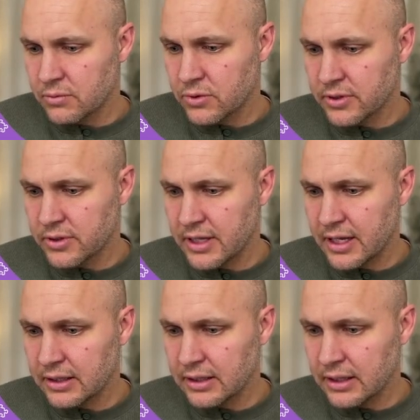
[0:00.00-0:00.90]
put in
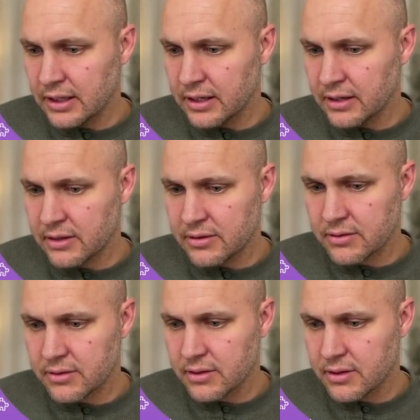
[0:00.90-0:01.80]
that length
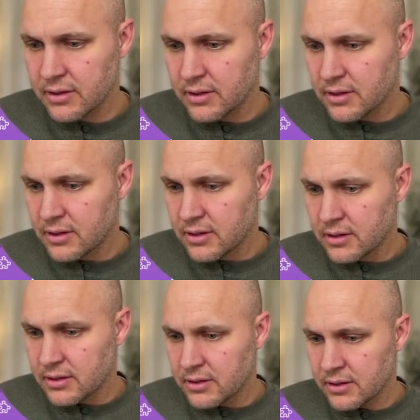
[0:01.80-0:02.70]

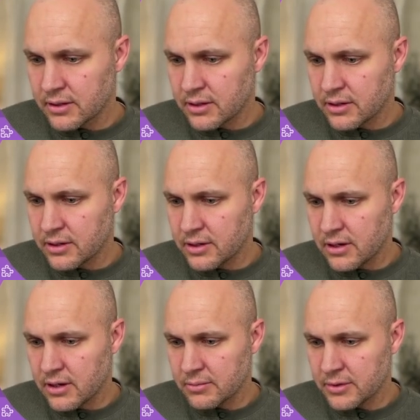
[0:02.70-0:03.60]
the
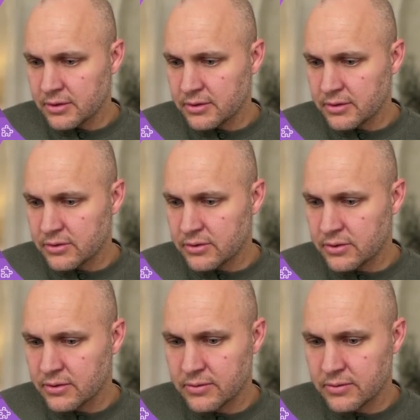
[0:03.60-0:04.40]
comment.